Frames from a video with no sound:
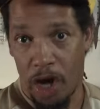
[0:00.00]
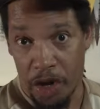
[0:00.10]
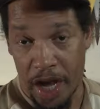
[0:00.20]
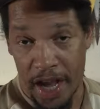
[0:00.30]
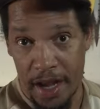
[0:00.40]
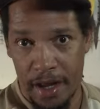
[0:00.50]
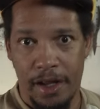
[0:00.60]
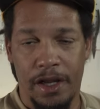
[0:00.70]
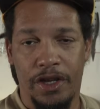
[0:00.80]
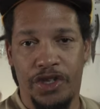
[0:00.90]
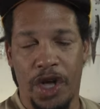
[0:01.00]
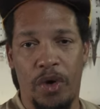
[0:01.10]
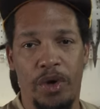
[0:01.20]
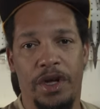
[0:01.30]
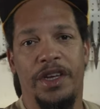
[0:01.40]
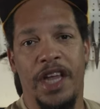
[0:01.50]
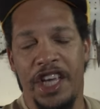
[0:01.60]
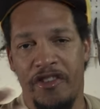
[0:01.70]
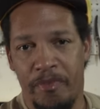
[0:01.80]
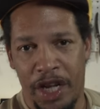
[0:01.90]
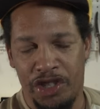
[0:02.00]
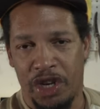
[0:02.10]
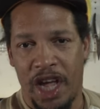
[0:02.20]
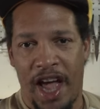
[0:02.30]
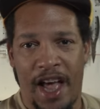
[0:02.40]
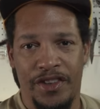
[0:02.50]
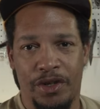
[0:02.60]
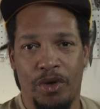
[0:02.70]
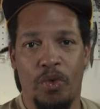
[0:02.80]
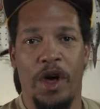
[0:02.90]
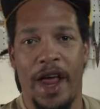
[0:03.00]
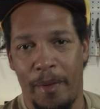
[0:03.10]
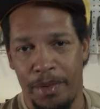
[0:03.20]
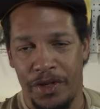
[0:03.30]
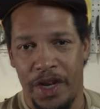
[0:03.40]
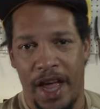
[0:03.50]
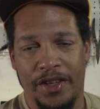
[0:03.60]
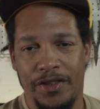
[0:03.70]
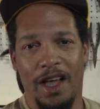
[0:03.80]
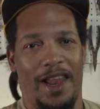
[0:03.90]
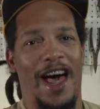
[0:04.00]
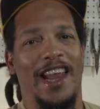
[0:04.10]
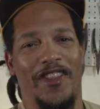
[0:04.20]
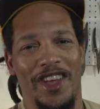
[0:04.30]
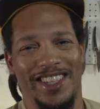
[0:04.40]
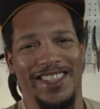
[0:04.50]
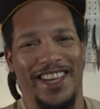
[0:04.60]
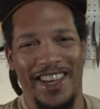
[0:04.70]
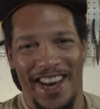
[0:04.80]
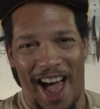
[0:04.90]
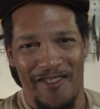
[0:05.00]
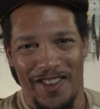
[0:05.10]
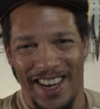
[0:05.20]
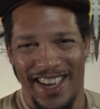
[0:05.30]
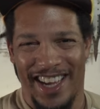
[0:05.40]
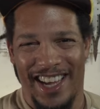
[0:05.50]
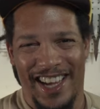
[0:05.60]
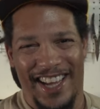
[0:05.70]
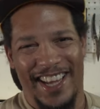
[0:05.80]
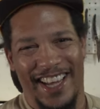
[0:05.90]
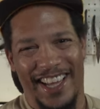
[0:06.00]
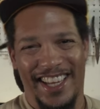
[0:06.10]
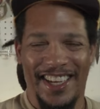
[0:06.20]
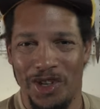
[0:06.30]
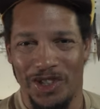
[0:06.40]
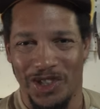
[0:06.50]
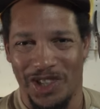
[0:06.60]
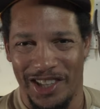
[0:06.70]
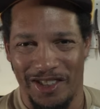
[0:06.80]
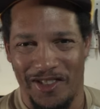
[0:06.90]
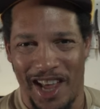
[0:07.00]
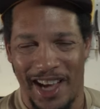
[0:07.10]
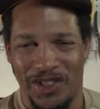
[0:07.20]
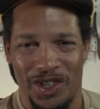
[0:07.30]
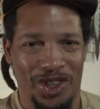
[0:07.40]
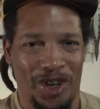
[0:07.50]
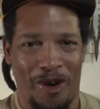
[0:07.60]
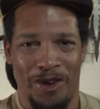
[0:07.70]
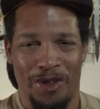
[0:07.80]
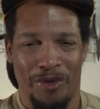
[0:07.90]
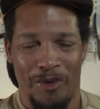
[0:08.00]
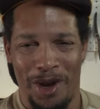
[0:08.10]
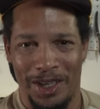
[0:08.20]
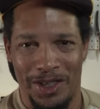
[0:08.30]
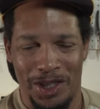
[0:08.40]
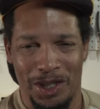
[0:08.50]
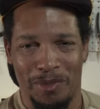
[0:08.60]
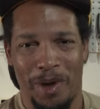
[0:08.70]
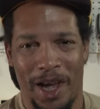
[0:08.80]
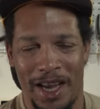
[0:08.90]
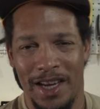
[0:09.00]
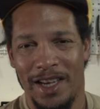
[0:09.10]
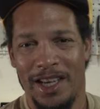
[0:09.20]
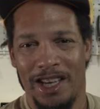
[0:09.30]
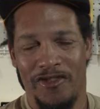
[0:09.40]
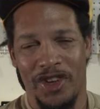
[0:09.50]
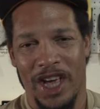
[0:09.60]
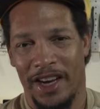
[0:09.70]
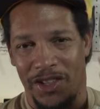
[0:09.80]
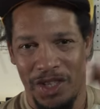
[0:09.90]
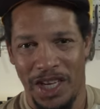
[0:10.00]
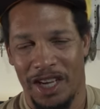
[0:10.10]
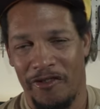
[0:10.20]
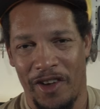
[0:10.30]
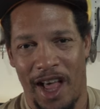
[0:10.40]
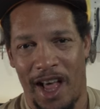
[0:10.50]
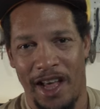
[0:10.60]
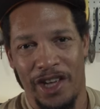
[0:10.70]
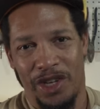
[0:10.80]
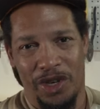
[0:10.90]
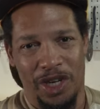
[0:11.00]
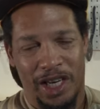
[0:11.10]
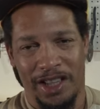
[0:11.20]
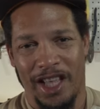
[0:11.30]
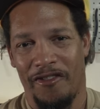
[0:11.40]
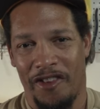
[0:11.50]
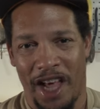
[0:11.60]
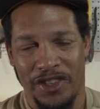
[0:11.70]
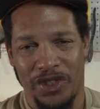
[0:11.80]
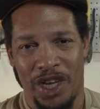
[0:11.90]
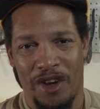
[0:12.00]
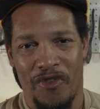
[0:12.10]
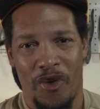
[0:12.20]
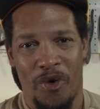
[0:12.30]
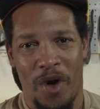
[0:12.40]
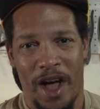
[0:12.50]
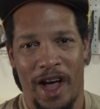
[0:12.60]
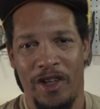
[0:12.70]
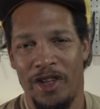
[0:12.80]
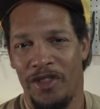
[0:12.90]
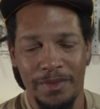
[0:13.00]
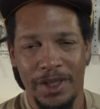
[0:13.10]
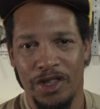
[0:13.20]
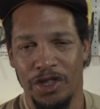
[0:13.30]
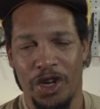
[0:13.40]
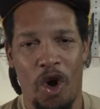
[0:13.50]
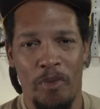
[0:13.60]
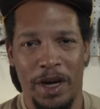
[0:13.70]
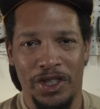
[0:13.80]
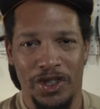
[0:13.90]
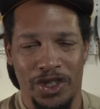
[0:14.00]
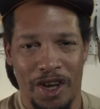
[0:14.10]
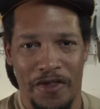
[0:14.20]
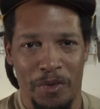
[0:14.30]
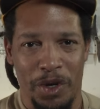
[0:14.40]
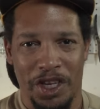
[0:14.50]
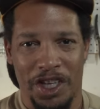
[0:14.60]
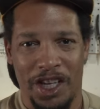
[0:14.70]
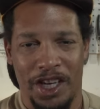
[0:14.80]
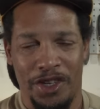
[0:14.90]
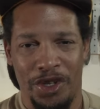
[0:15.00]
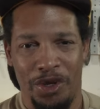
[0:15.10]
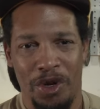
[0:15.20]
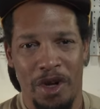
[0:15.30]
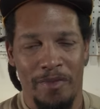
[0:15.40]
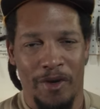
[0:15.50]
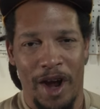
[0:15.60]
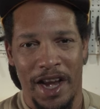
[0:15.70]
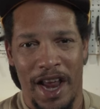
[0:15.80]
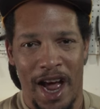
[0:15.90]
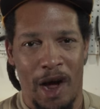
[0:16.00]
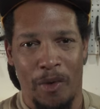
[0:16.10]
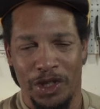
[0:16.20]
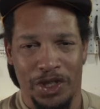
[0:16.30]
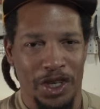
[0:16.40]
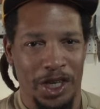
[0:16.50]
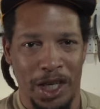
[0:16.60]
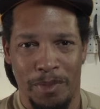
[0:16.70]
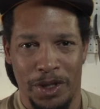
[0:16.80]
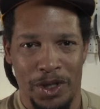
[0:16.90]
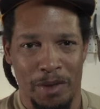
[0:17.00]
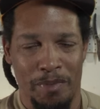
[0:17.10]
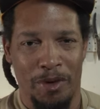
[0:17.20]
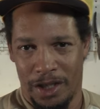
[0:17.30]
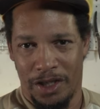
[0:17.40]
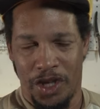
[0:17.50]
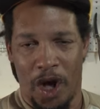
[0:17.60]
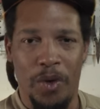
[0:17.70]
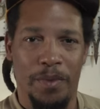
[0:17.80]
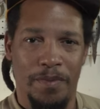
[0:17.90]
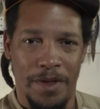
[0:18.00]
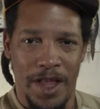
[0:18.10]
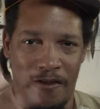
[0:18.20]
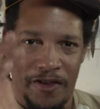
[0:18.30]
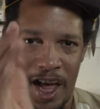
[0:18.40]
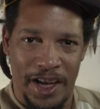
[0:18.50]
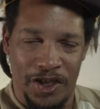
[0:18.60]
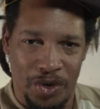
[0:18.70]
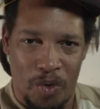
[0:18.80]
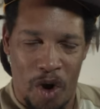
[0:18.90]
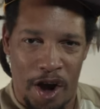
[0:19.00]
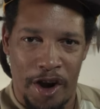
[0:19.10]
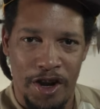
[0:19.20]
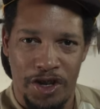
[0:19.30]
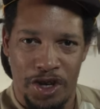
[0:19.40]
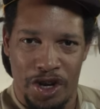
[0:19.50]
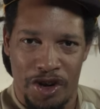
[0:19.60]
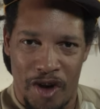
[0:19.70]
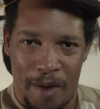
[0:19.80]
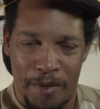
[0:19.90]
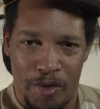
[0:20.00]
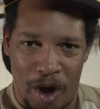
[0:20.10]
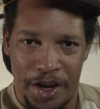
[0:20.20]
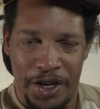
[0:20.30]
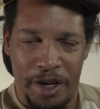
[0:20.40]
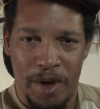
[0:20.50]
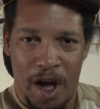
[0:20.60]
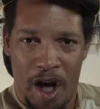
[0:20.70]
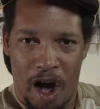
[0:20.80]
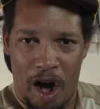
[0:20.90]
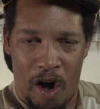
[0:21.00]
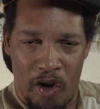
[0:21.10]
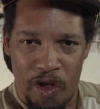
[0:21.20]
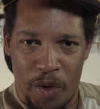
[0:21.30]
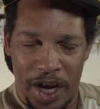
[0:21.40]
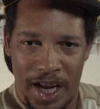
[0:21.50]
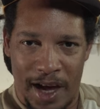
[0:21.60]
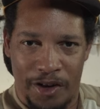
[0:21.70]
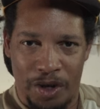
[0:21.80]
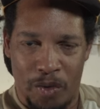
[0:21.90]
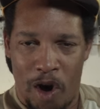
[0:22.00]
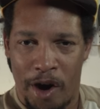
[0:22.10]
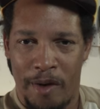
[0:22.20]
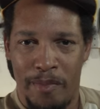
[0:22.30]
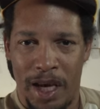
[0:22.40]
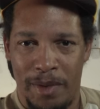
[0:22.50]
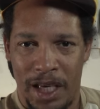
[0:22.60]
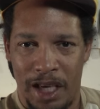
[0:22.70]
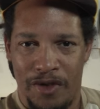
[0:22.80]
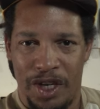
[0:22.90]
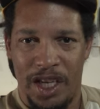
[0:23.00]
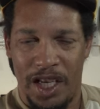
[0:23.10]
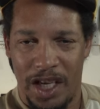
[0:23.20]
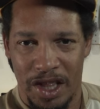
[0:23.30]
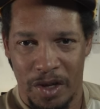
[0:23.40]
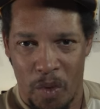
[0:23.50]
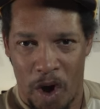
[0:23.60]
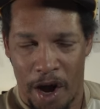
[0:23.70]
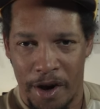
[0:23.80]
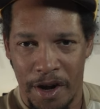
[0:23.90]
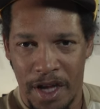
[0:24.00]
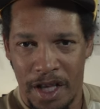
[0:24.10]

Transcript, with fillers: Okay, so now you've made your cast. What happens next? A lot of things could happen. You could just let the fly sit there until the rings dissipate. If you got a sinking fly, you could let that fly sink for a while. There's a whole bunch of stuff that we could get into, but right now we're just gonna keep it simple. So that fly hits the water, you're gonna drop your rod tip all the way down to the water, maybe even in the water.